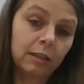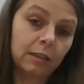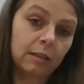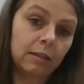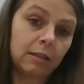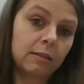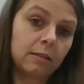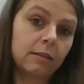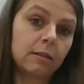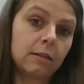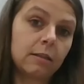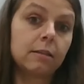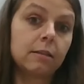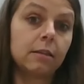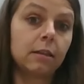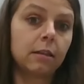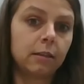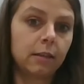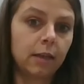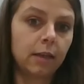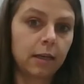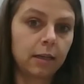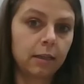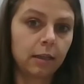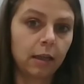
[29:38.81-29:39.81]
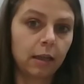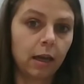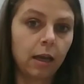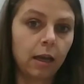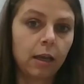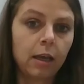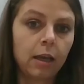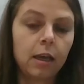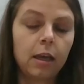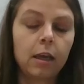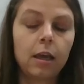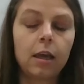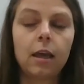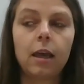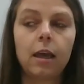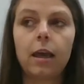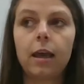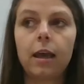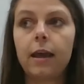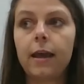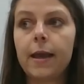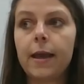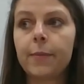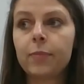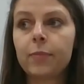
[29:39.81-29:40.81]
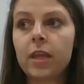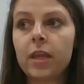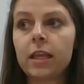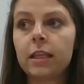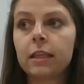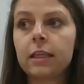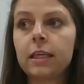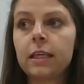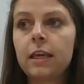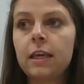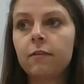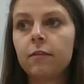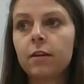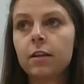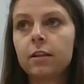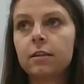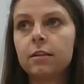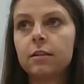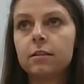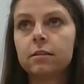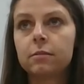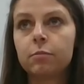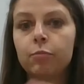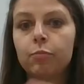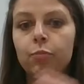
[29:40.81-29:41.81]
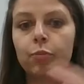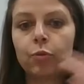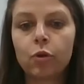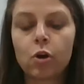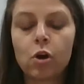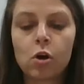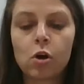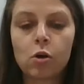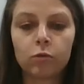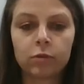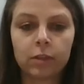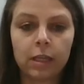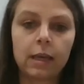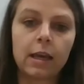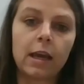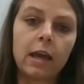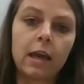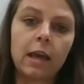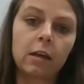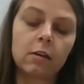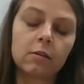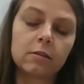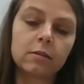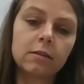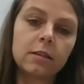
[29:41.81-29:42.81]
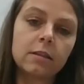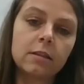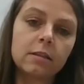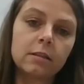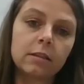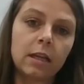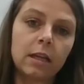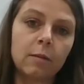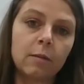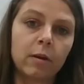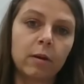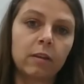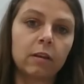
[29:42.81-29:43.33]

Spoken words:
In essence, their data. And given this broad AI ecosystem,